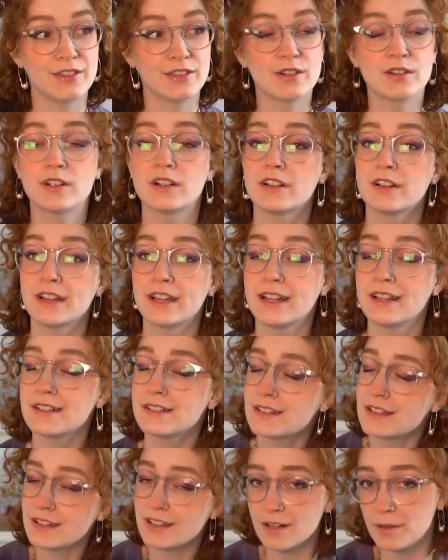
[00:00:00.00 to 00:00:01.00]
there is
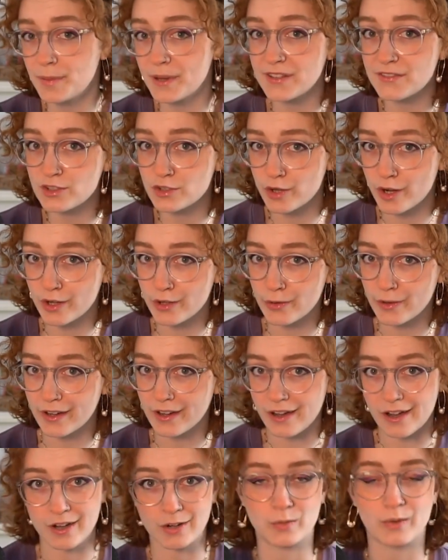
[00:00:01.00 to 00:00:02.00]
a little bit of a trend going
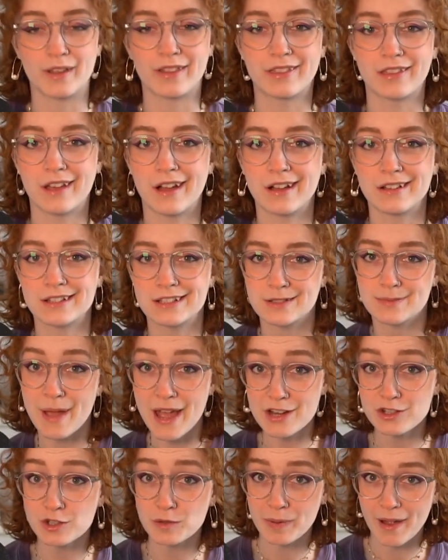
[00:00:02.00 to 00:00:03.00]
on with
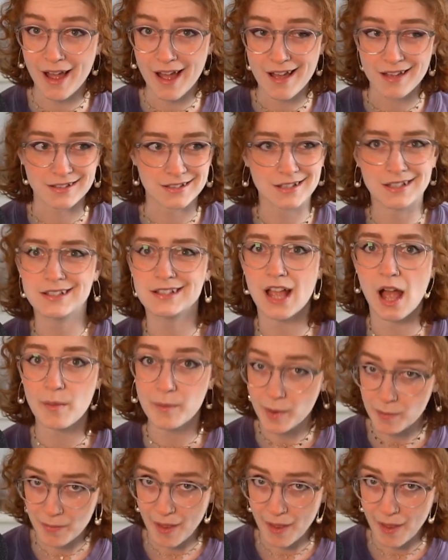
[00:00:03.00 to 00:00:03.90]
Smash or Pass. It's coming